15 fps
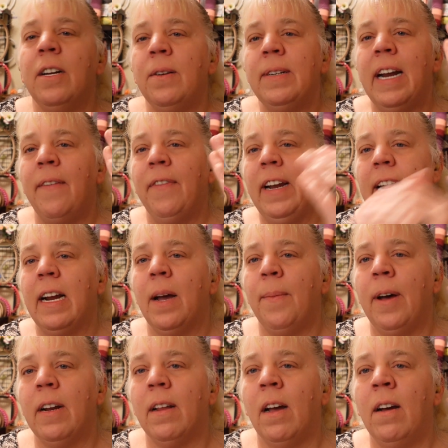So definitely
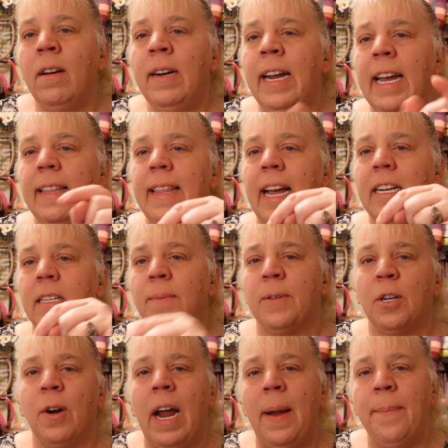come on along, hit that
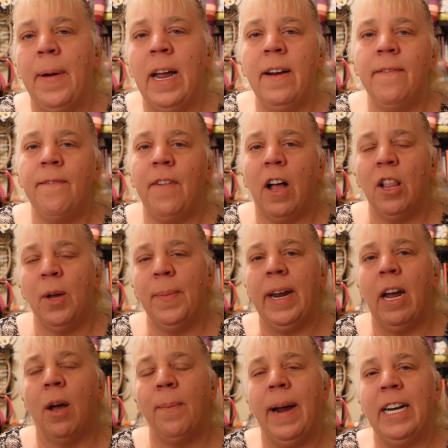subscribe button, follow
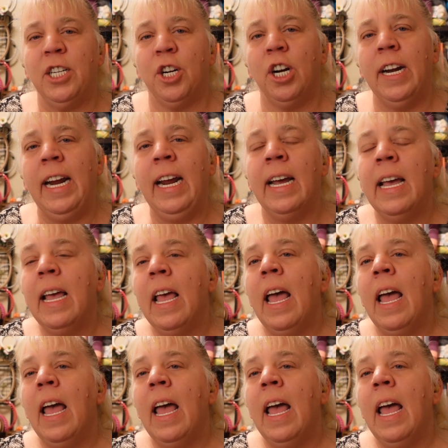me on my journey.